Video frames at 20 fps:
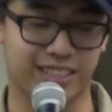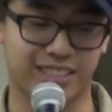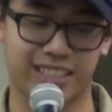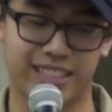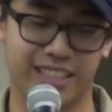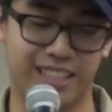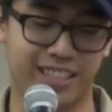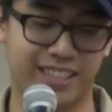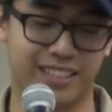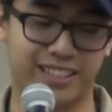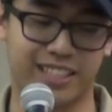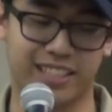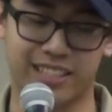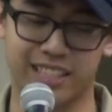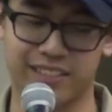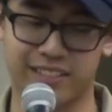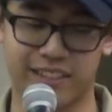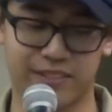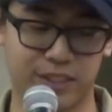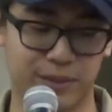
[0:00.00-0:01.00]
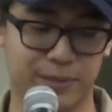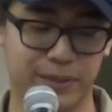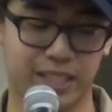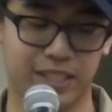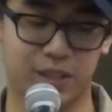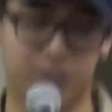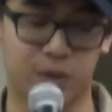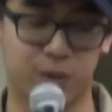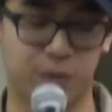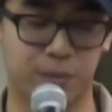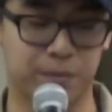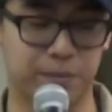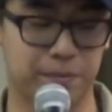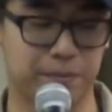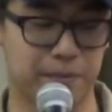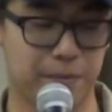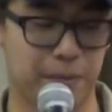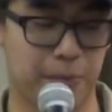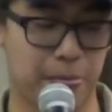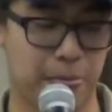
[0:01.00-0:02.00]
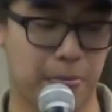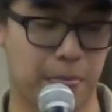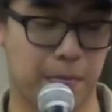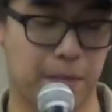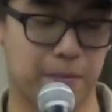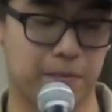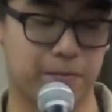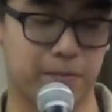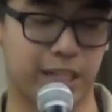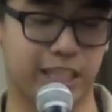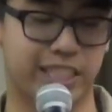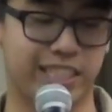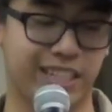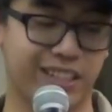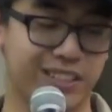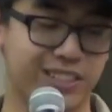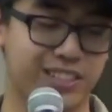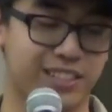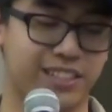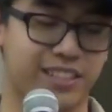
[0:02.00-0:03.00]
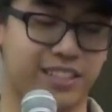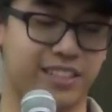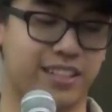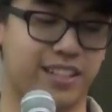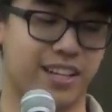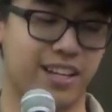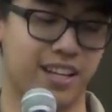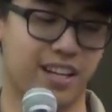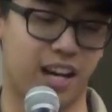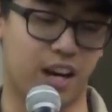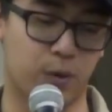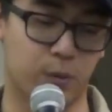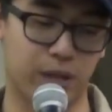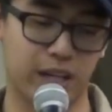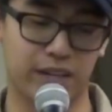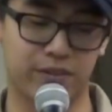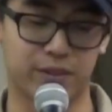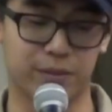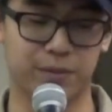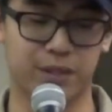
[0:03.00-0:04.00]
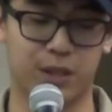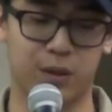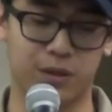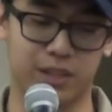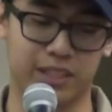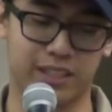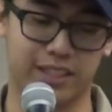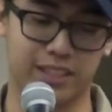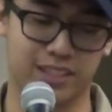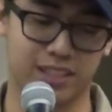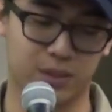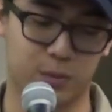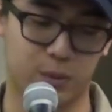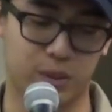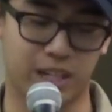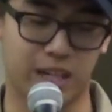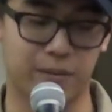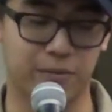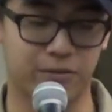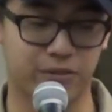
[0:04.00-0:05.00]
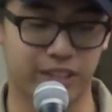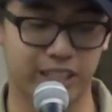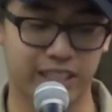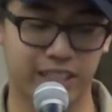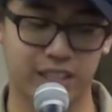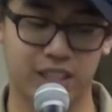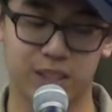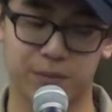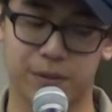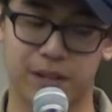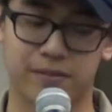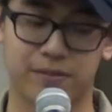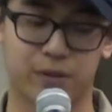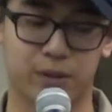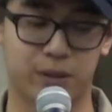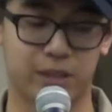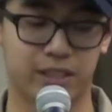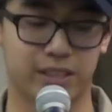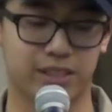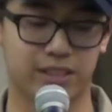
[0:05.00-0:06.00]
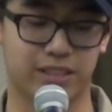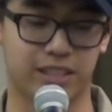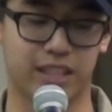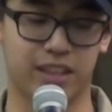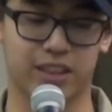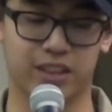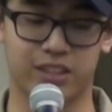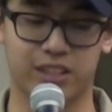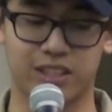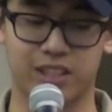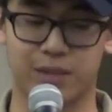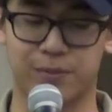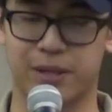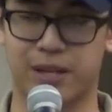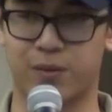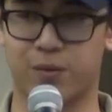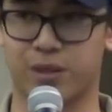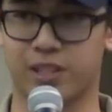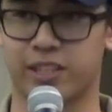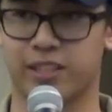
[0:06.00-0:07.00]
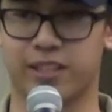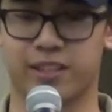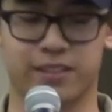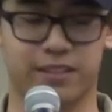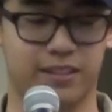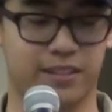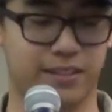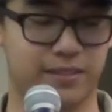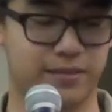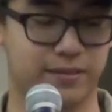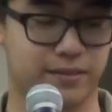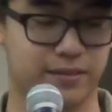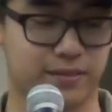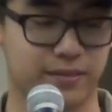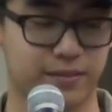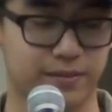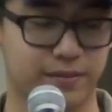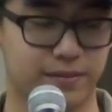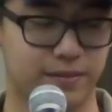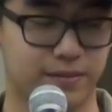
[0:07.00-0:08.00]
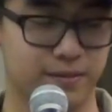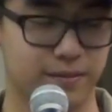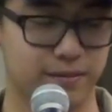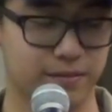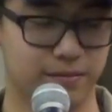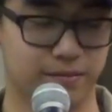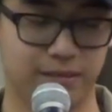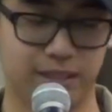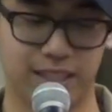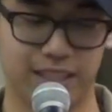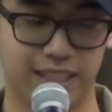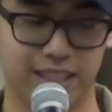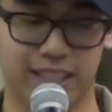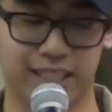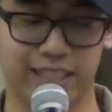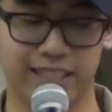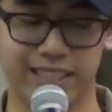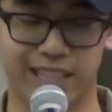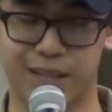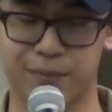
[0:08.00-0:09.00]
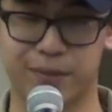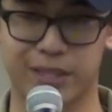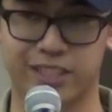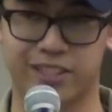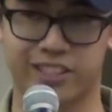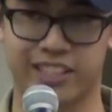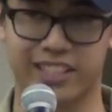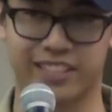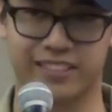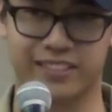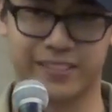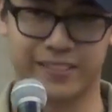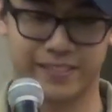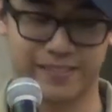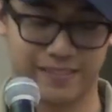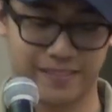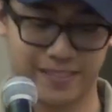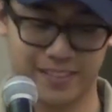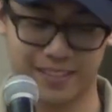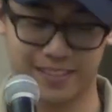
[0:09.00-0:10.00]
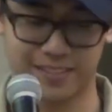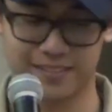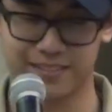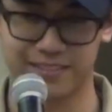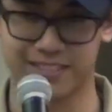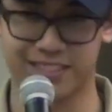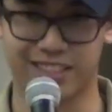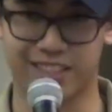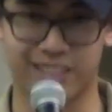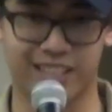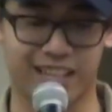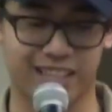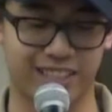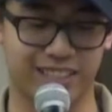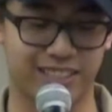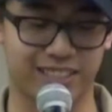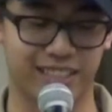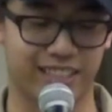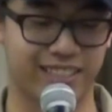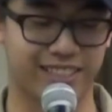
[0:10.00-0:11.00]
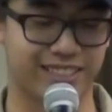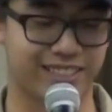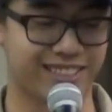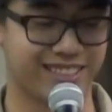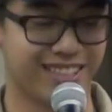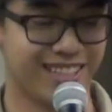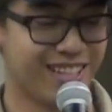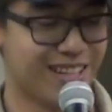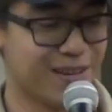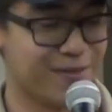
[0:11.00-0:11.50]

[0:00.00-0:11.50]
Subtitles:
say that they've given me a home, a shelter away from loneliness where I'm free to use my voice and learn about one another. They didn't help my grades. No, not in the slightest.